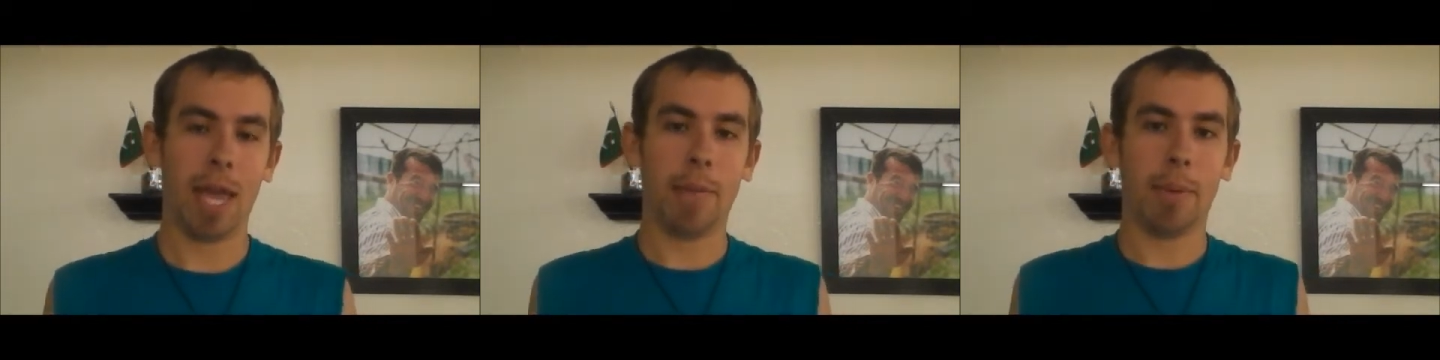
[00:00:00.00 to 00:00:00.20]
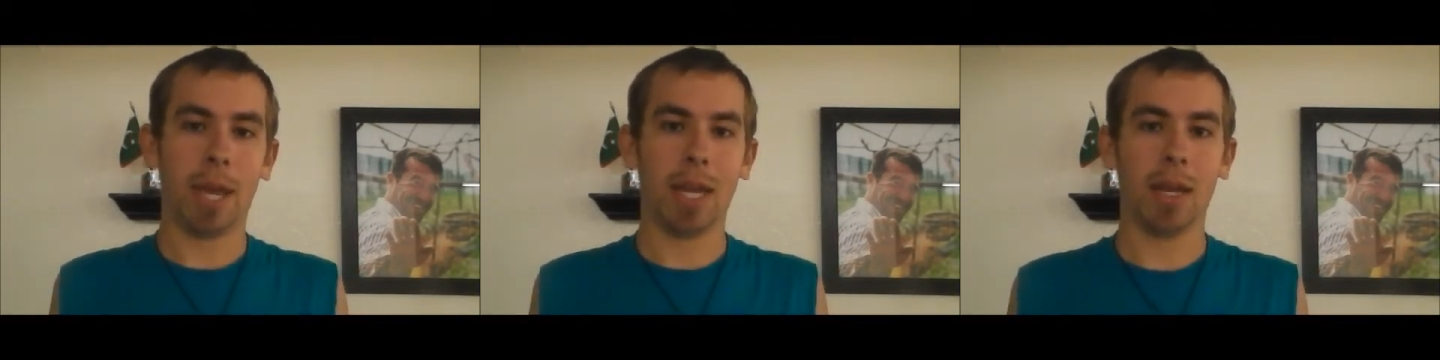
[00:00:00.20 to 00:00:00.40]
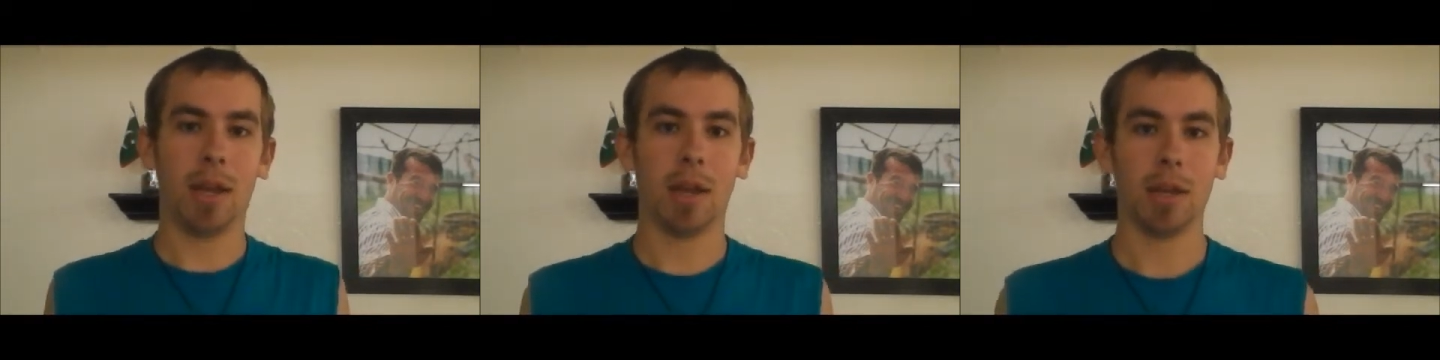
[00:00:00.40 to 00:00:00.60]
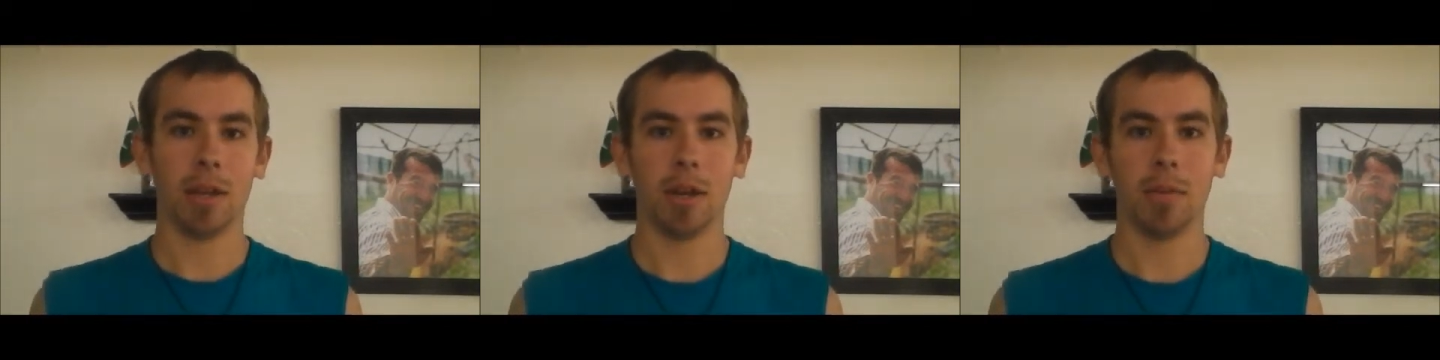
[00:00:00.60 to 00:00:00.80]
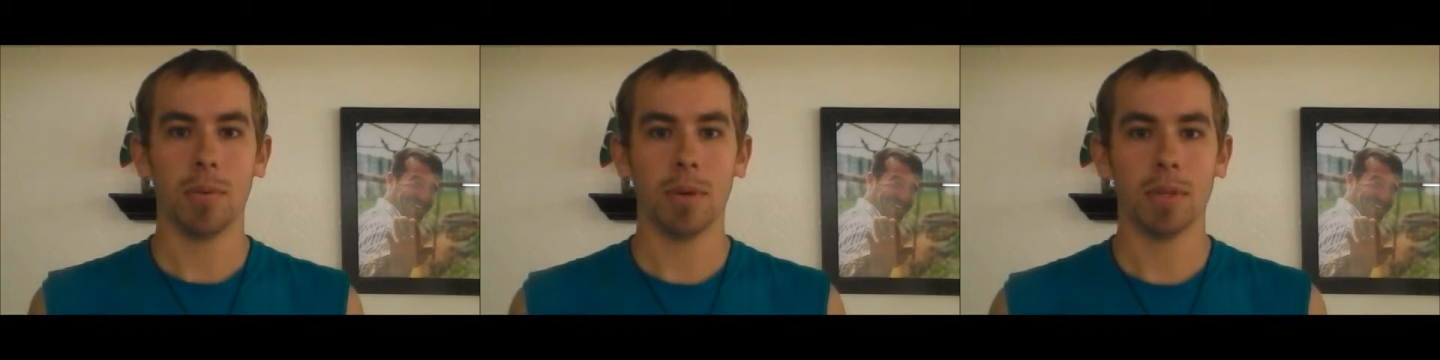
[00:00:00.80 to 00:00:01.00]
I might not
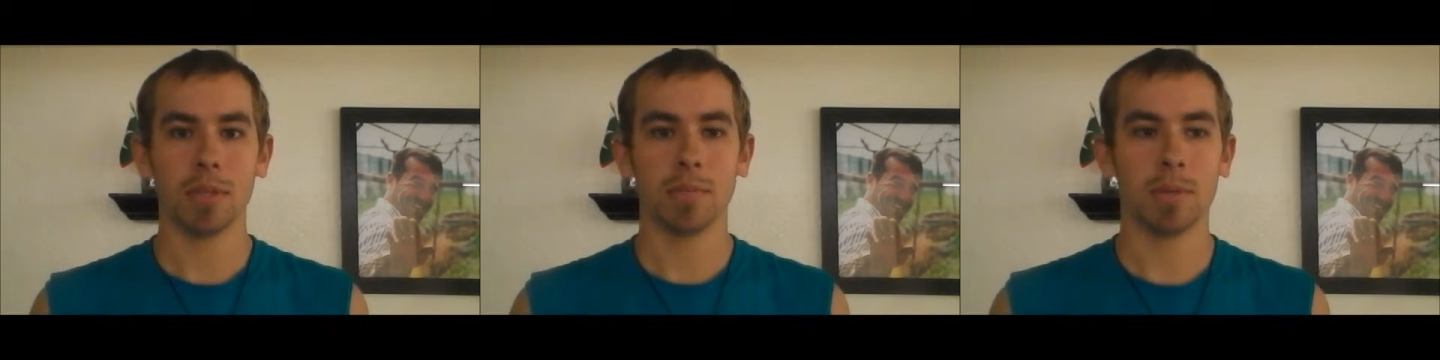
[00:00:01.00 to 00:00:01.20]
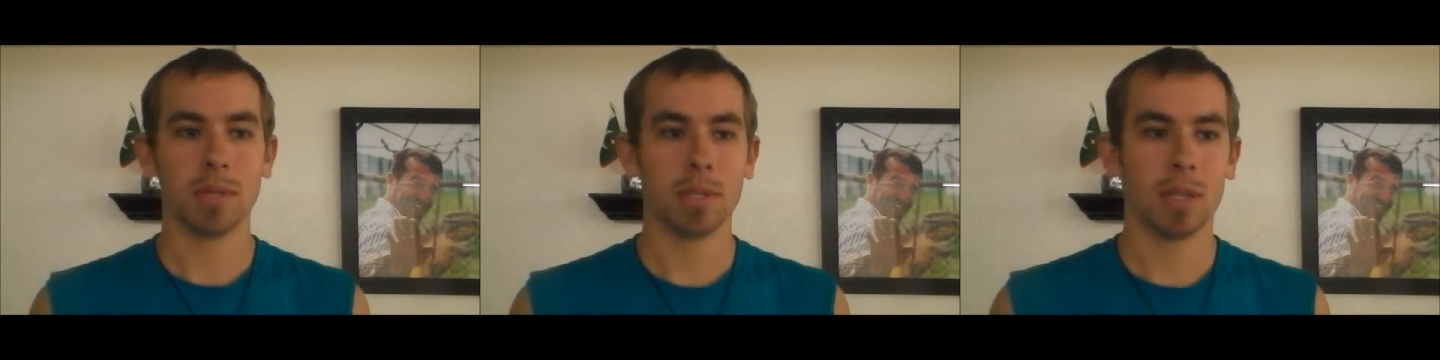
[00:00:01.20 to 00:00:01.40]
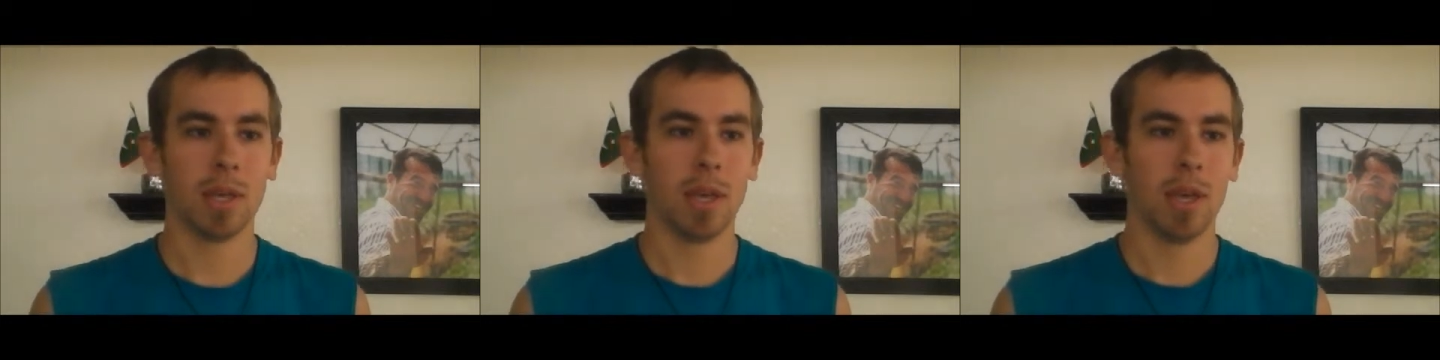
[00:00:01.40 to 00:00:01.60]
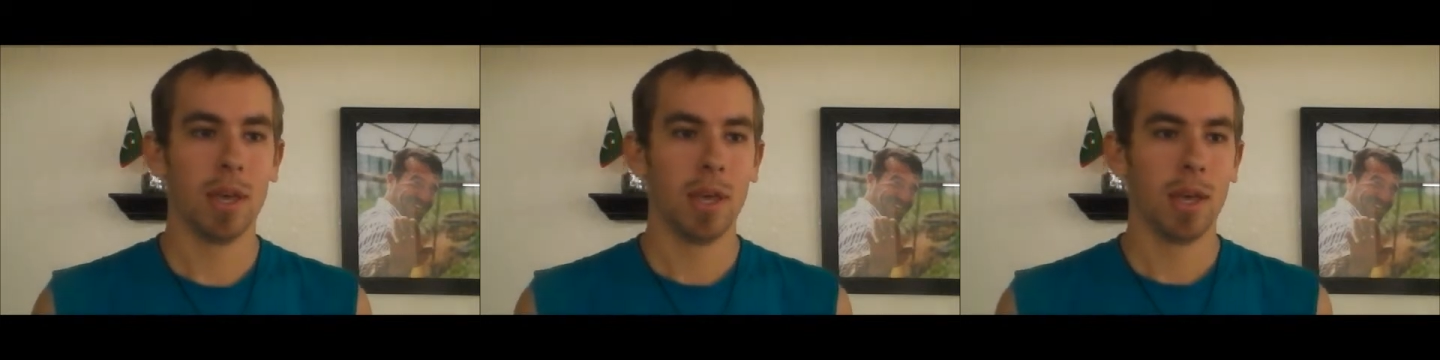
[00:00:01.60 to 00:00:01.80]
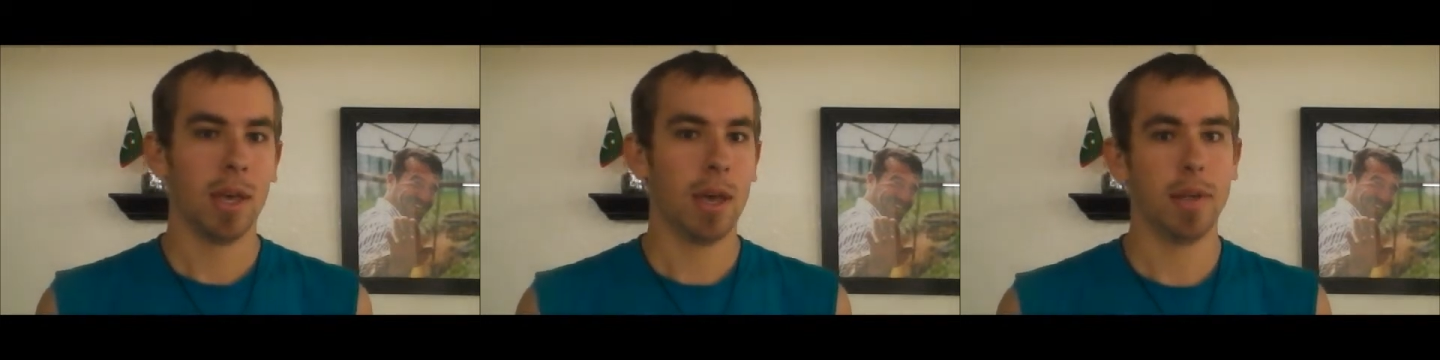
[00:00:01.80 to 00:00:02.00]
anyways, but
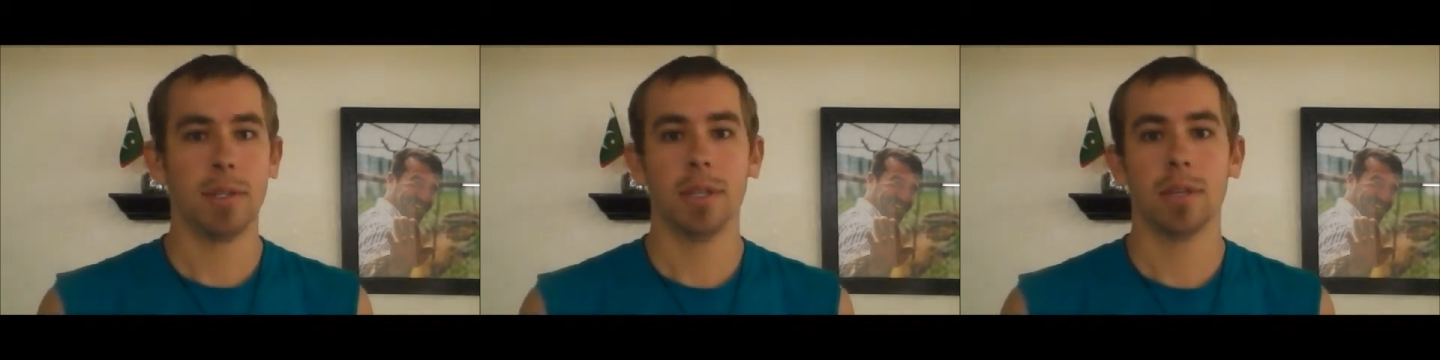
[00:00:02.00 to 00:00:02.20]
I'll